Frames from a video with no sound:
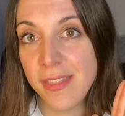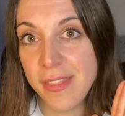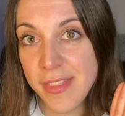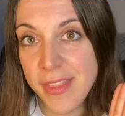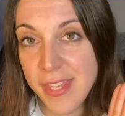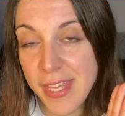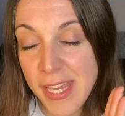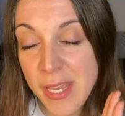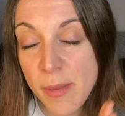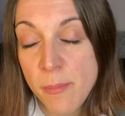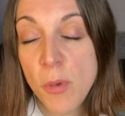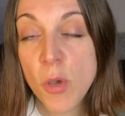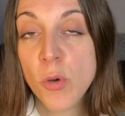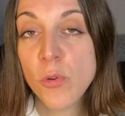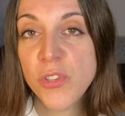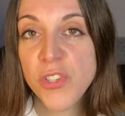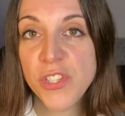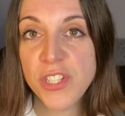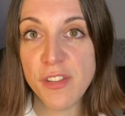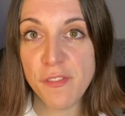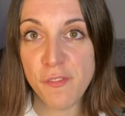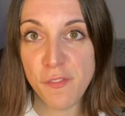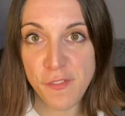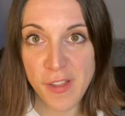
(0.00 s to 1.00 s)
the
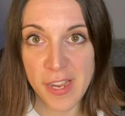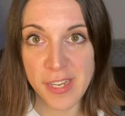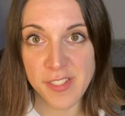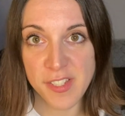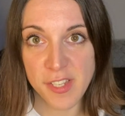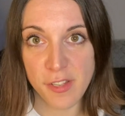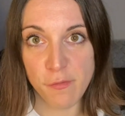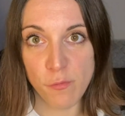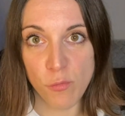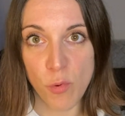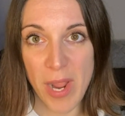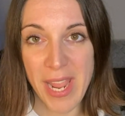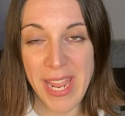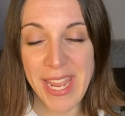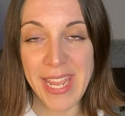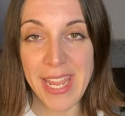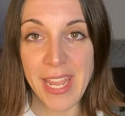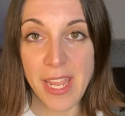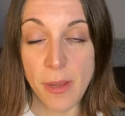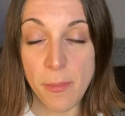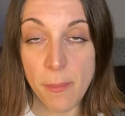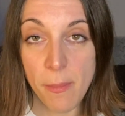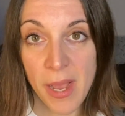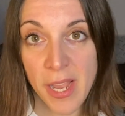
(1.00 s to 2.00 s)
most effective way,
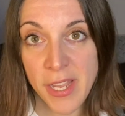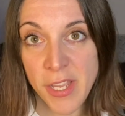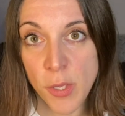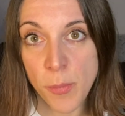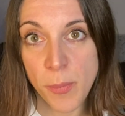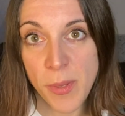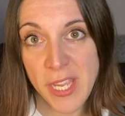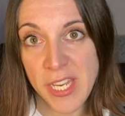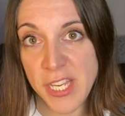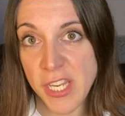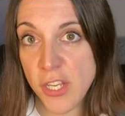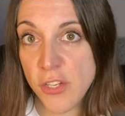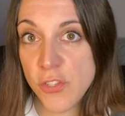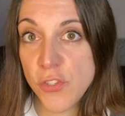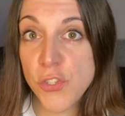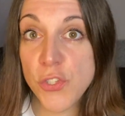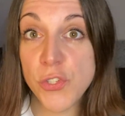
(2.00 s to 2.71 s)
in my opinion,